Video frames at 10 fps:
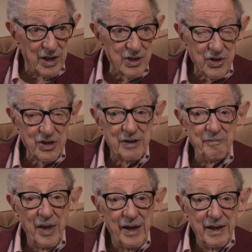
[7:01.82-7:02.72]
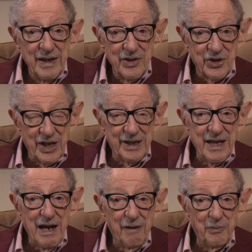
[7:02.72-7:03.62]
us said,
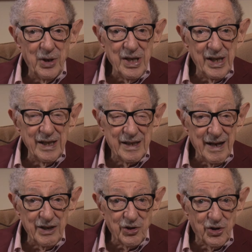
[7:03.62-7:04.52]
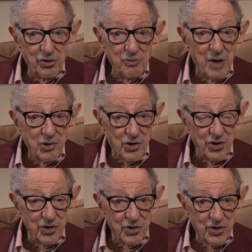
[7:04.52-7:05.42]
now breathing takes 2
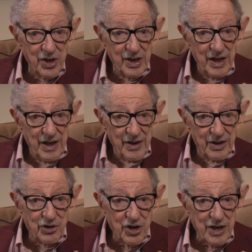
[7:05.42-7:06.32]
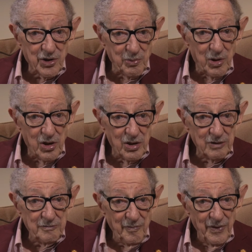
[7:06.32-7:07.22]
motions, the chest
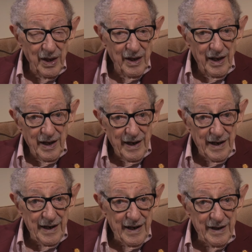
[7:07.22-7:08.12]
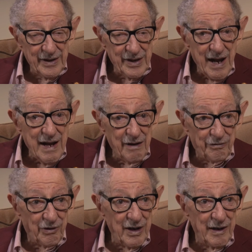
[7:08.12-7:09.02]
wall and the
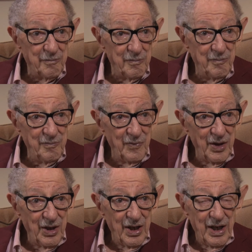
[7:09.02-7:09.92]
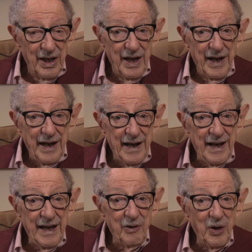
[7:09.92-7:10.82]
diaphragm.
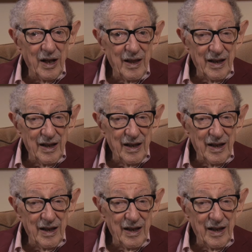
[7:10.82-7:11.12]
And